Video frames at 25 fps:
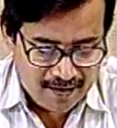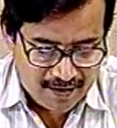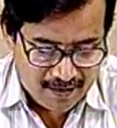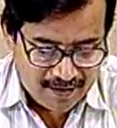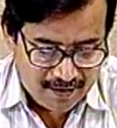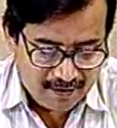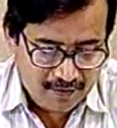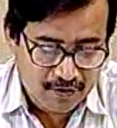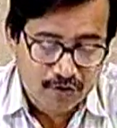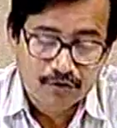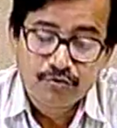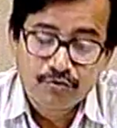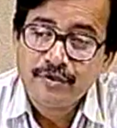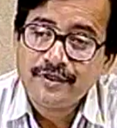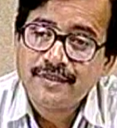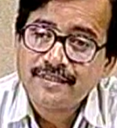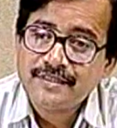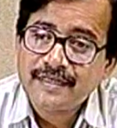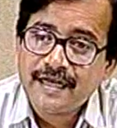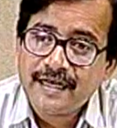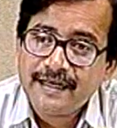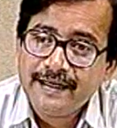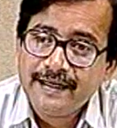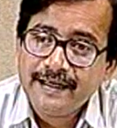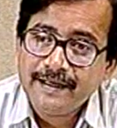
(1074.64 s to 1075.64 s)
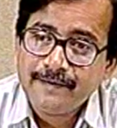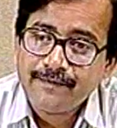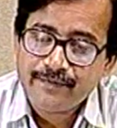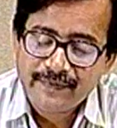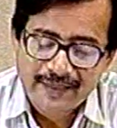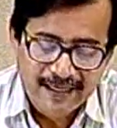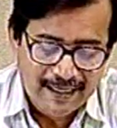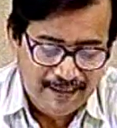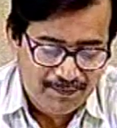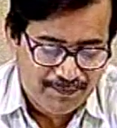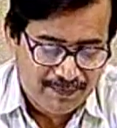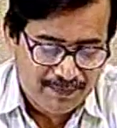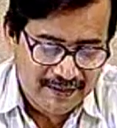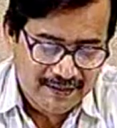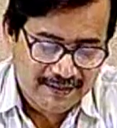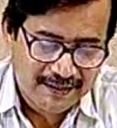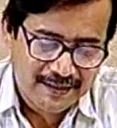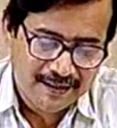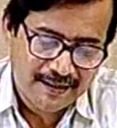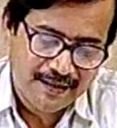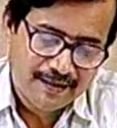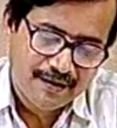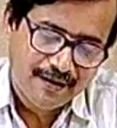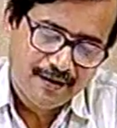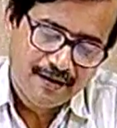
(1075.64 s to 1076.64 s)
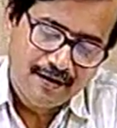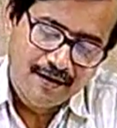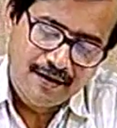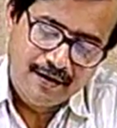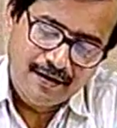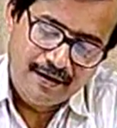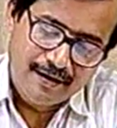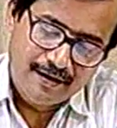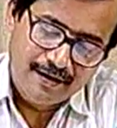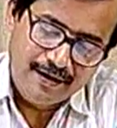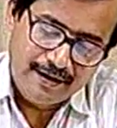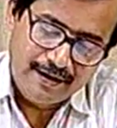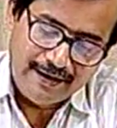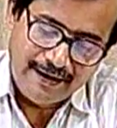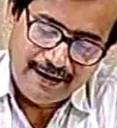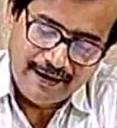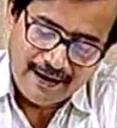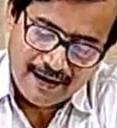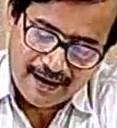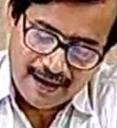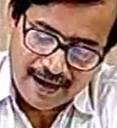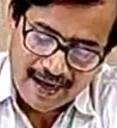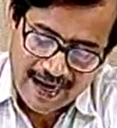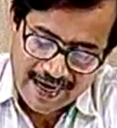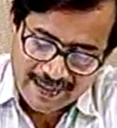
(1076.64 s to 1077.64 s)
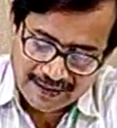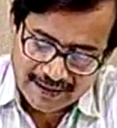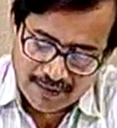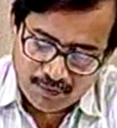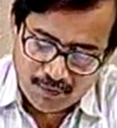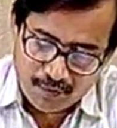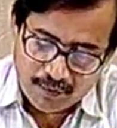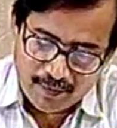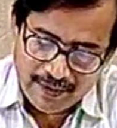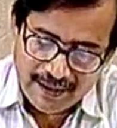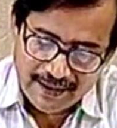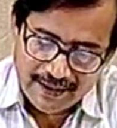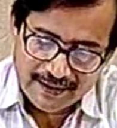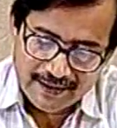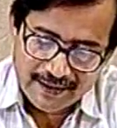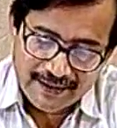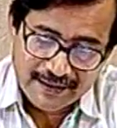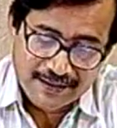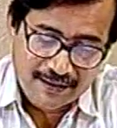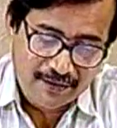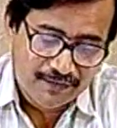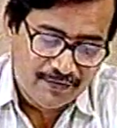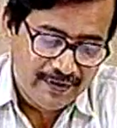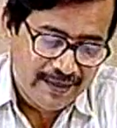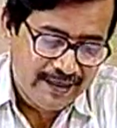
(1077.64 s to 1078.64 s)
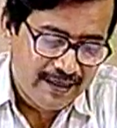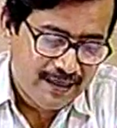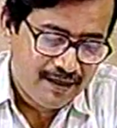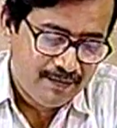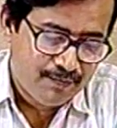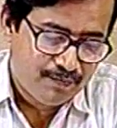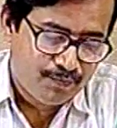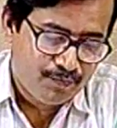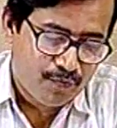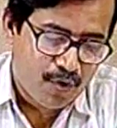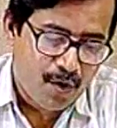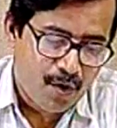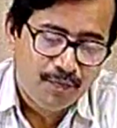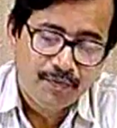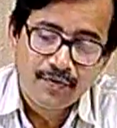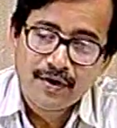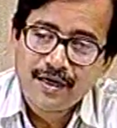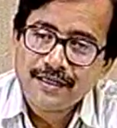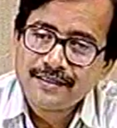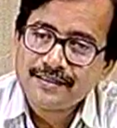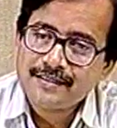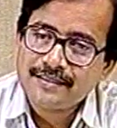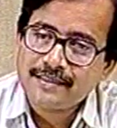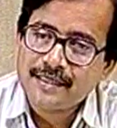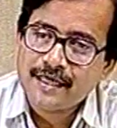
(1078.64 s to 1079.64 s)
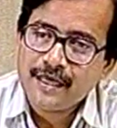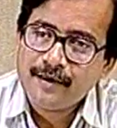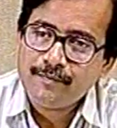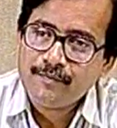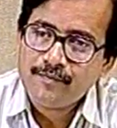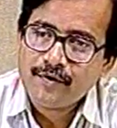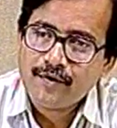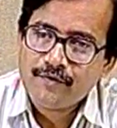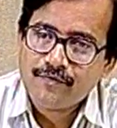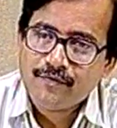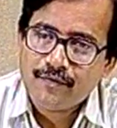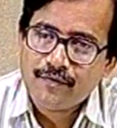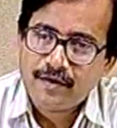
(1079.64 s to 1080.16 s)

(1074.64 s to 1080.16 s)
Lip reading: Notwithstanding, LPC at the moment is a very popular scheme for